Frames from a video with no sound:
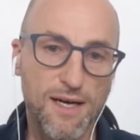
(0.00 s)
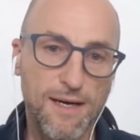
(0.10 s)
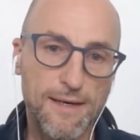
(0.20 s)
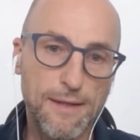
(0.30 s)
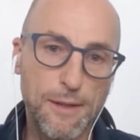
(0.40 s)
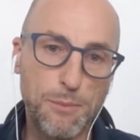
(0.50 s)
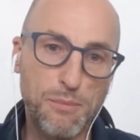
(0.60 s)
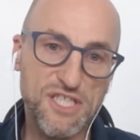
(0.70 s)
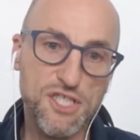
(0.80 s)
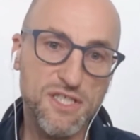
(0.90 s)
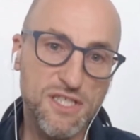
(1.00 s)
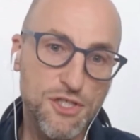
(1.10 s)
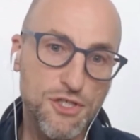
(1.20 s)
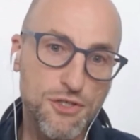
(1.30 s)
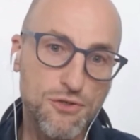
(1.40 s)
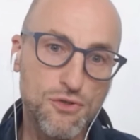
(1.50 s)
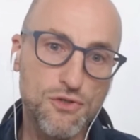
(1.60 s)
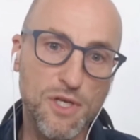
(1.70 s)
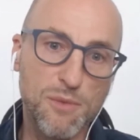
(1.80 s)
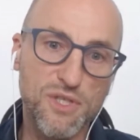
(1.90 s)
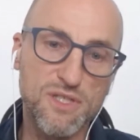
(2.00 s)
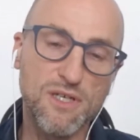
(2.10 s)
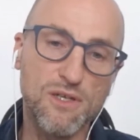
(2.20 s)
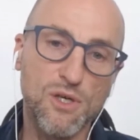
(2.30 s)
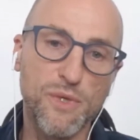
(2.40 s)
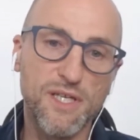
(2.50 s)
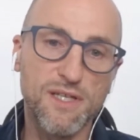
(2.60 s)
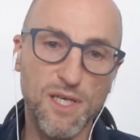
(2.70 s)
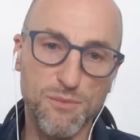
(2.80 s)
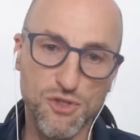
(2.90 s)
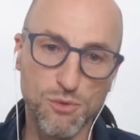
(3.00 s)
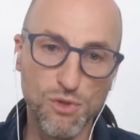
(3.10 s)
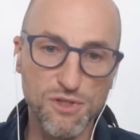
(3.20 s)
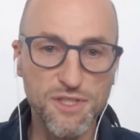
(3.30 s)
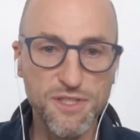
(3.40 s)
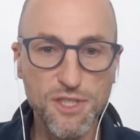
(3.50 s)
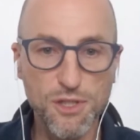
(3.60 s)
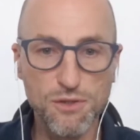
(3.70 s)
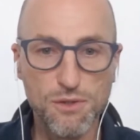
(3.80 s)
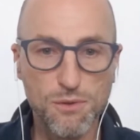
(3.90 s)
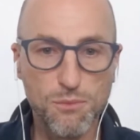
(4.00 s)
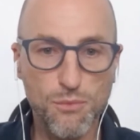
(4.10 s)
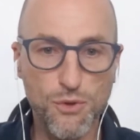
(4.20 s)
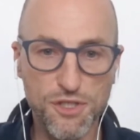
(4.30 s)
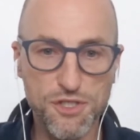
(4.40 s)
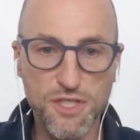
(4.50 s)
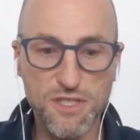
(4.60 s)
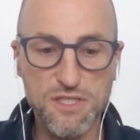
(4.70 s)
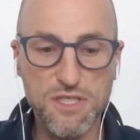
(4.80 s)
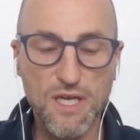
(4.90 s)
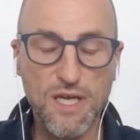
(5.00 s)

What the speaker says: budget issues, in particular when it comes to multi-year projects,